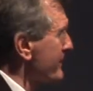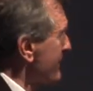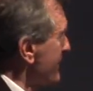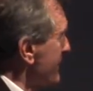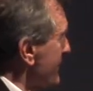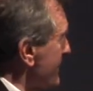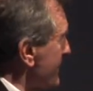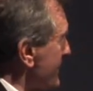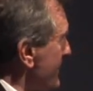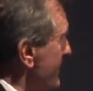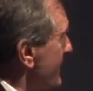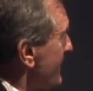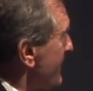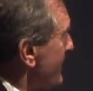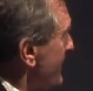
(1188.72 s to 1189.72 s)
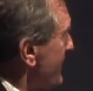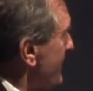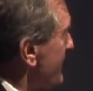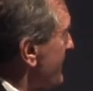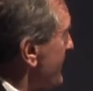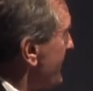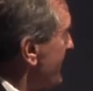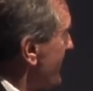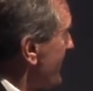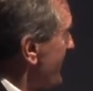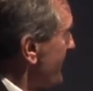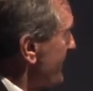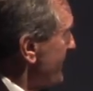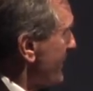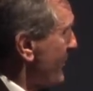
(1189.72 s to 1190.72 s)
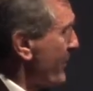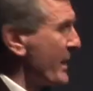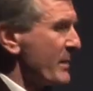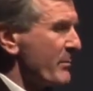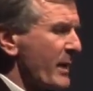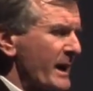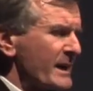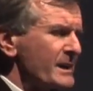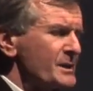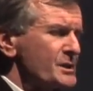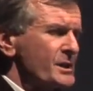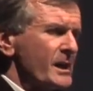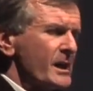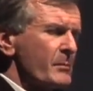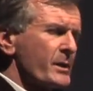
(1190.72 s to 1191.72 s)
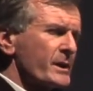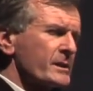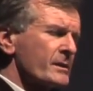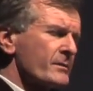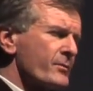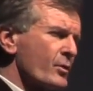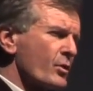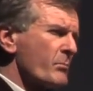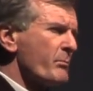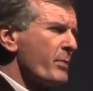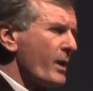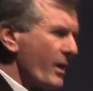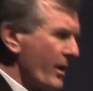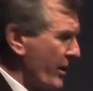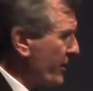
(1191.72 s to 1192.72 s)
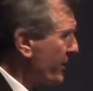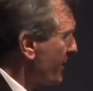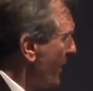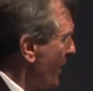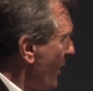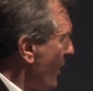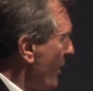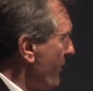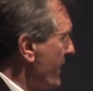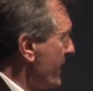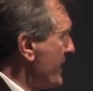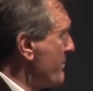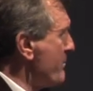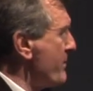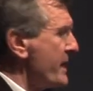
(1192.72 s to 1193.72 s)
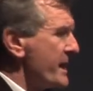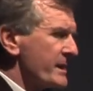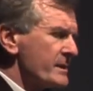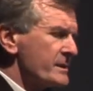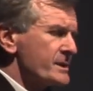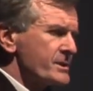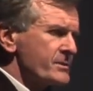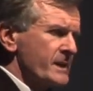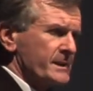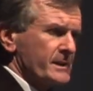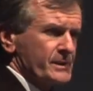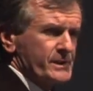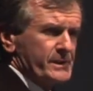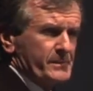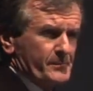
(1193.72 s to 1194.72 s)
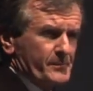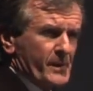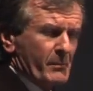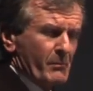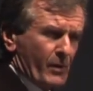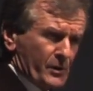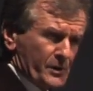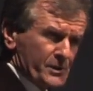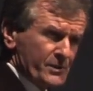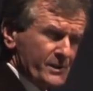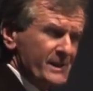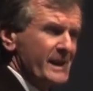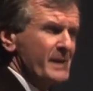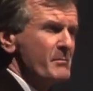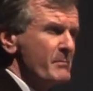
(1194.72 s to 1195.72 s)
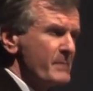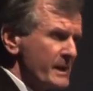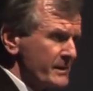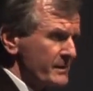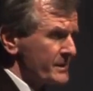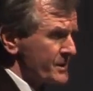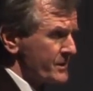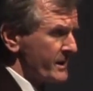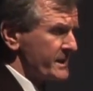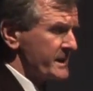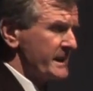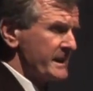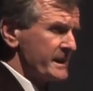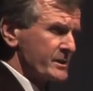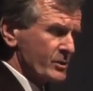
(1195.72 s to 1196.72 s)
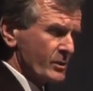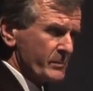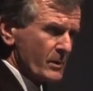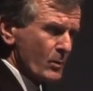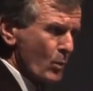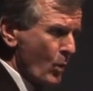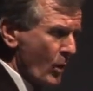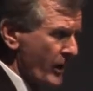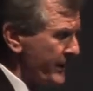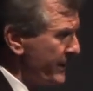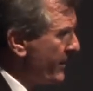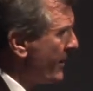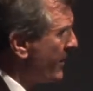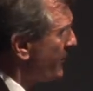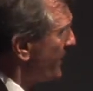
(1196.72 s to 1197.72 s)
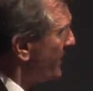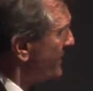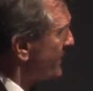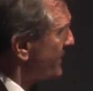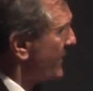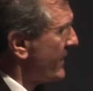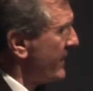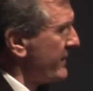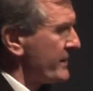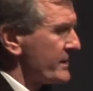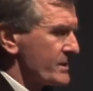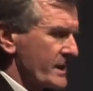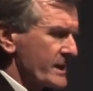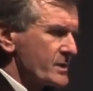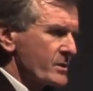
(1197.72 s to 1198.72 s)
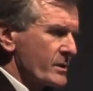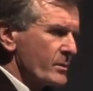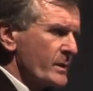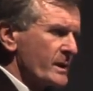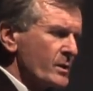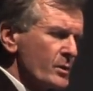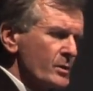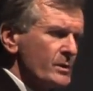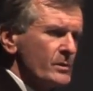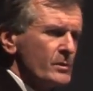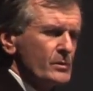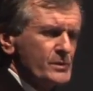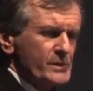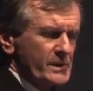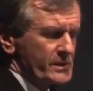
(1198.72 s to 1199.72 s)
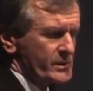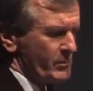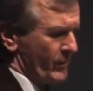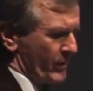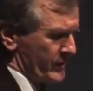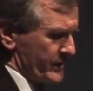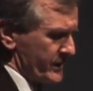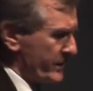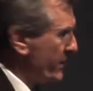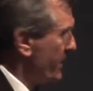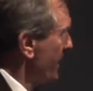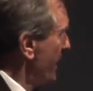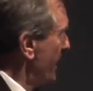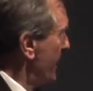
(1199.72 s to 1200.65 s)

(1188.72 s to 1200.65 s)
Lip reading: the complete package, but it can form part of a maintenance strategy, a monitoring and maintenance strategy. This could be one piece in the jigsaw that we could use to monitor